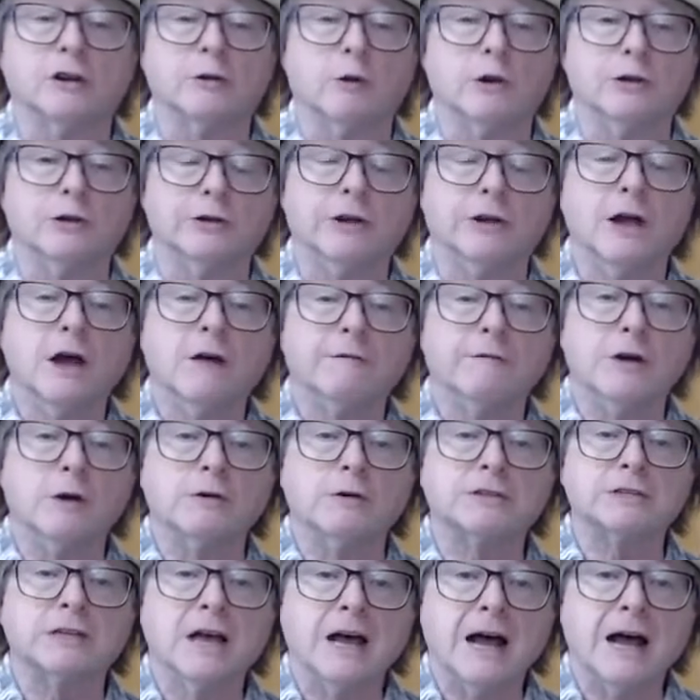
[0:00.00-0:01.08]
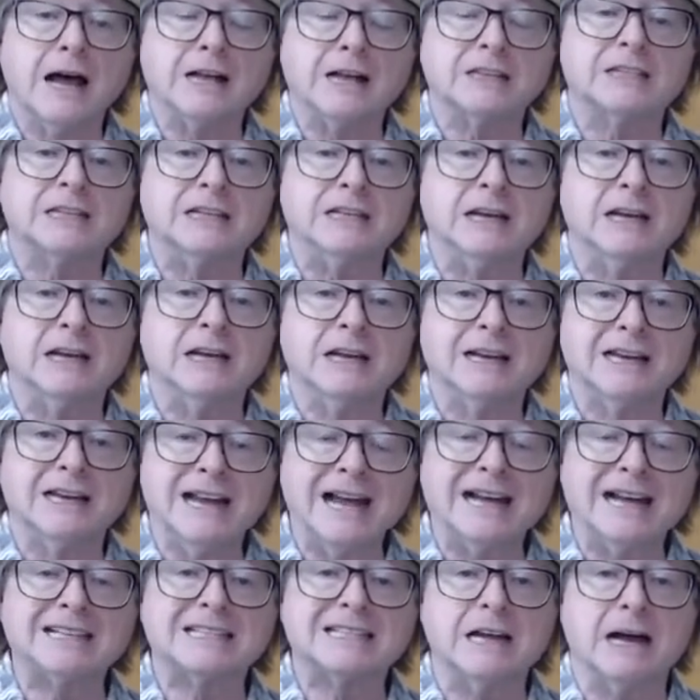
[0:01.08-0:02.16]
Walden. Folks, I'll see you
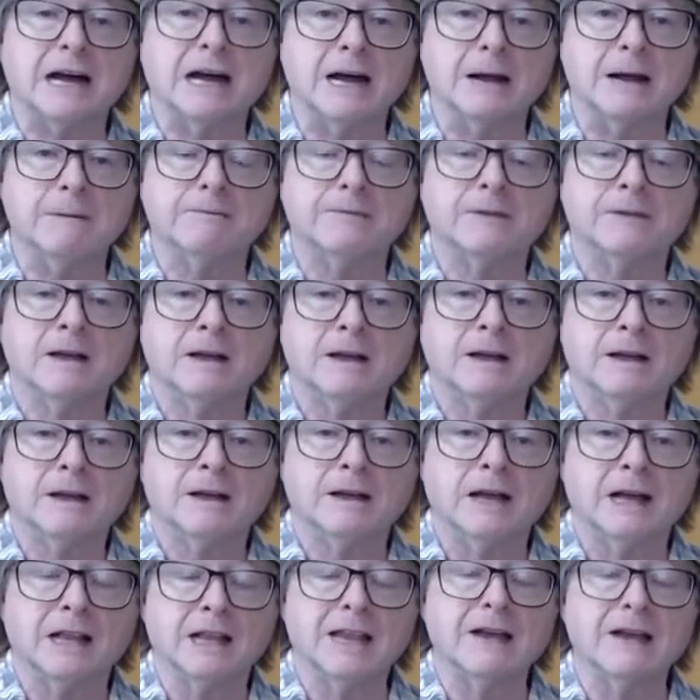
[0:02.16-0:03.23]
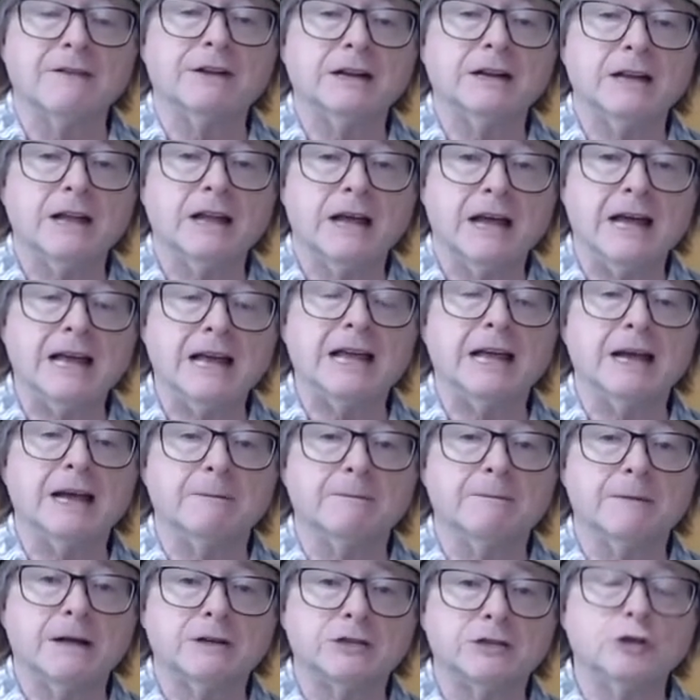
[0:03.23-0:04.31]
next time, 11
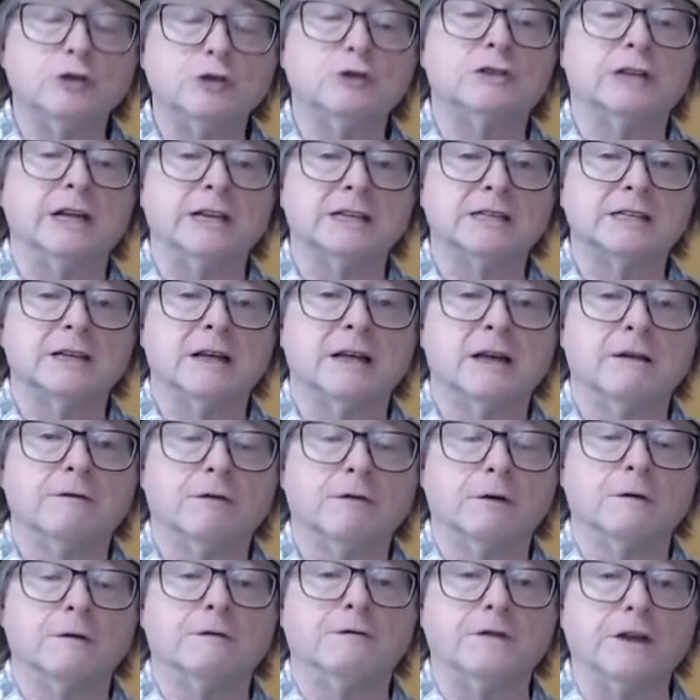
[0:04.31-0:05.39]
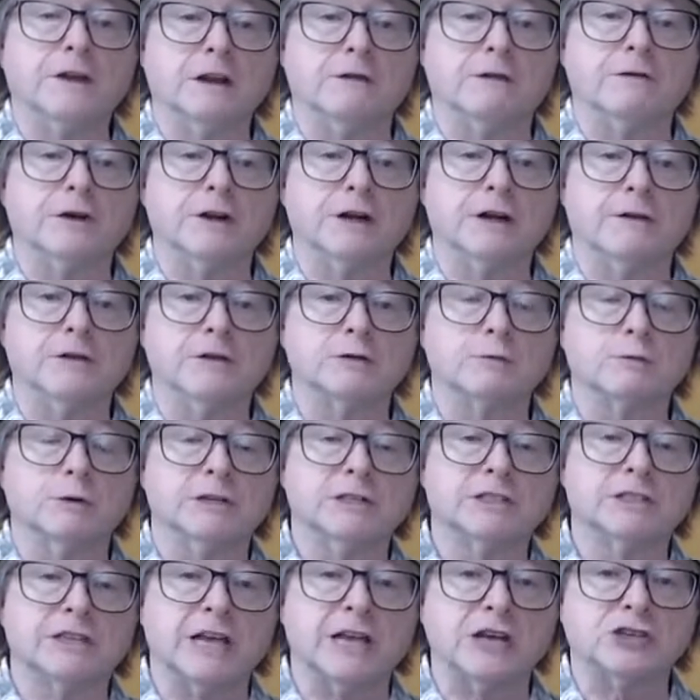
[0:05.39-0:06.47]
a.m. Tuesdays for Fiddle for Duffers. We're
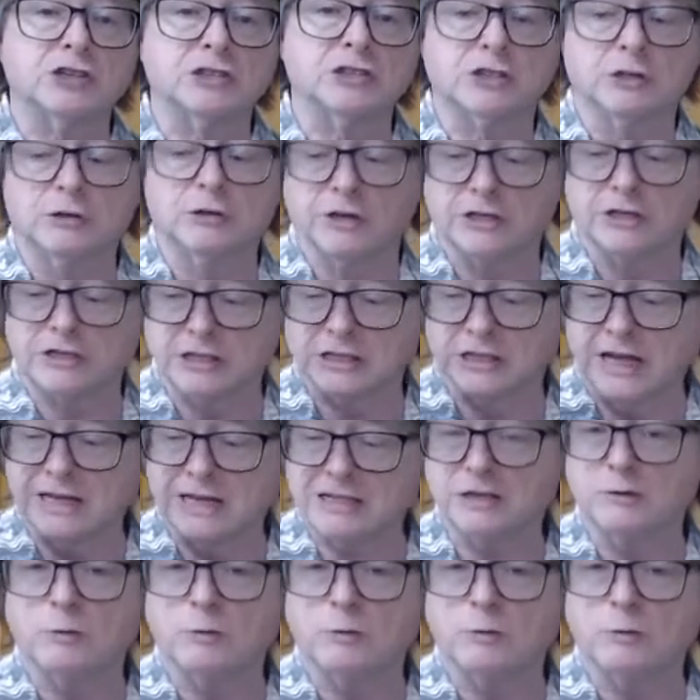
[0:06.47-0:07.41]
in session 2. This is lesson